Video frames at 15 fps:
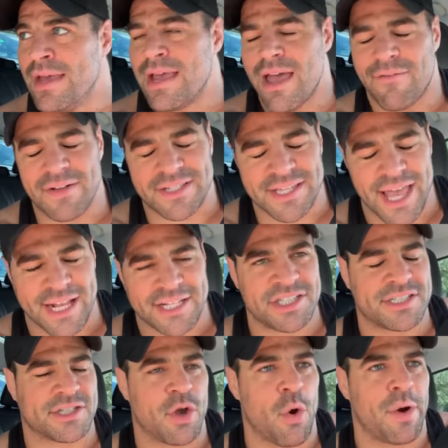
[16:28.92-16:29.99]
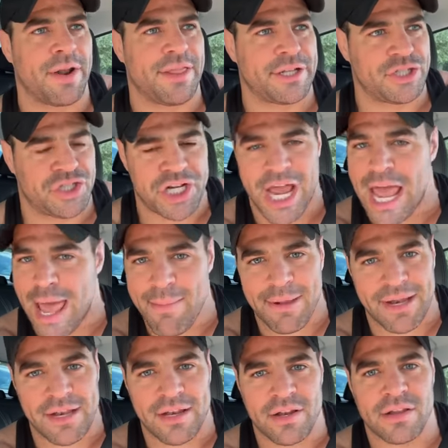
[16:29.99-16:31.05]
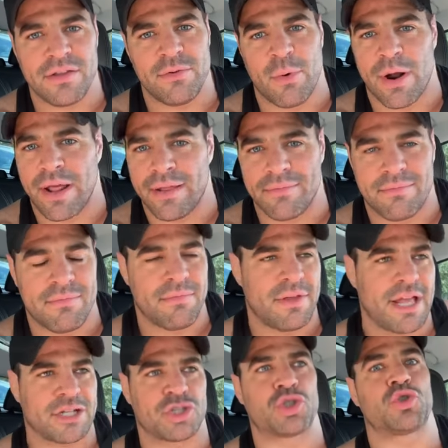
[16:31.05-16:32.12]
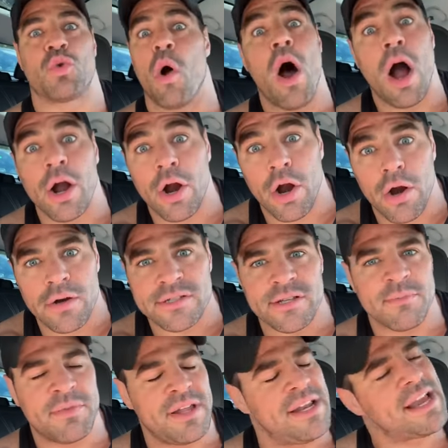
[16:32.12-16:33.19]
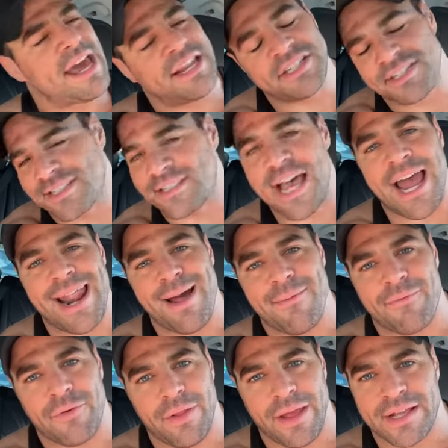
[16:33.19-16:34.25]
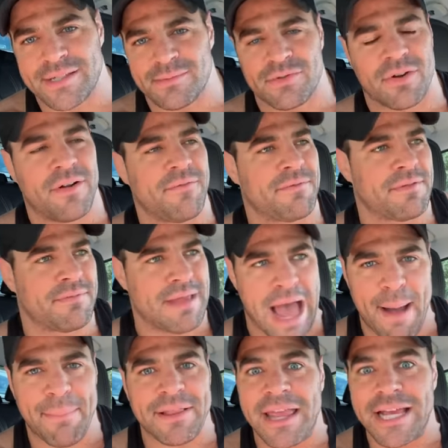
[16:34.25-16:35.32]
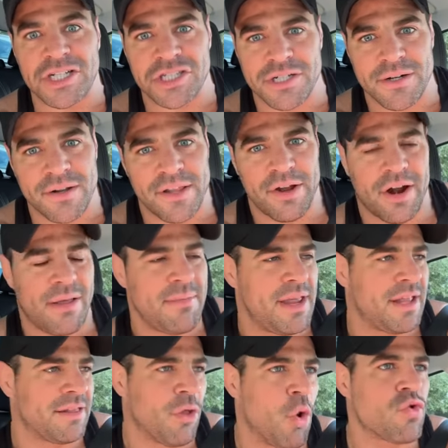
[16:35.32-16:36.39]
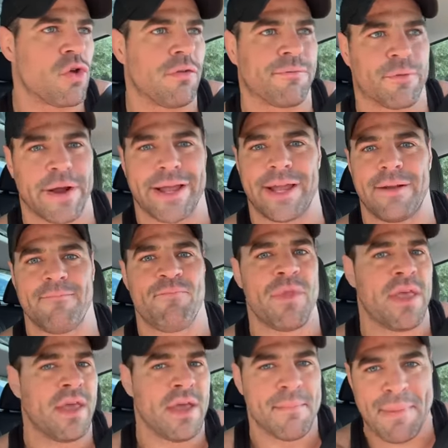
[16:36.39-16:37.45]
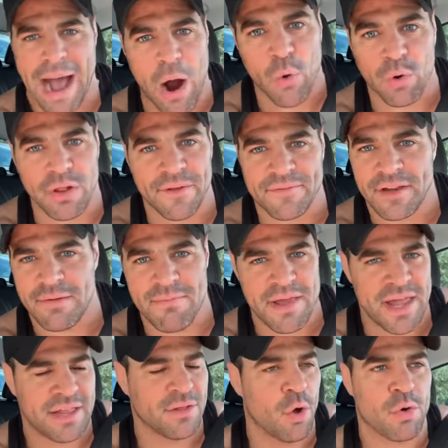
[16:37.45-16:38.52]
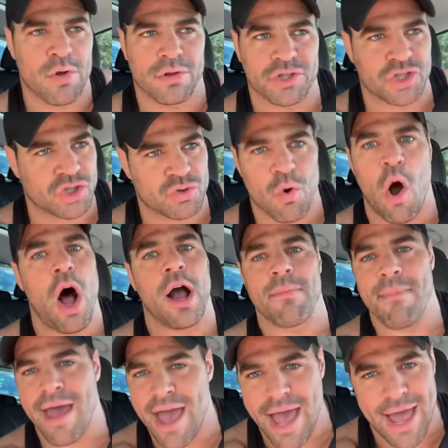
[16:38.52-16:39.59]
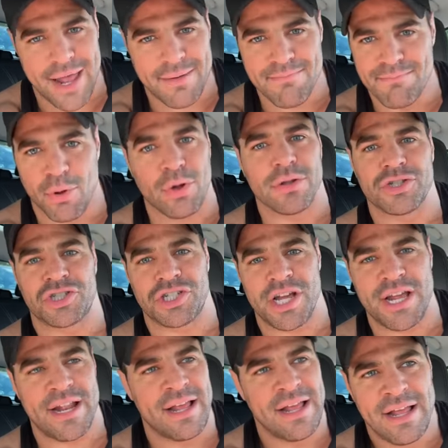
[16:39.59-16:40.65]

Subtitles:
If it's like just going to the gym and you want to get stronger or something, you got to just sign up for like some sort of competition. You know what I mean? Local freaking powerlifting meet, local strongman bullshit,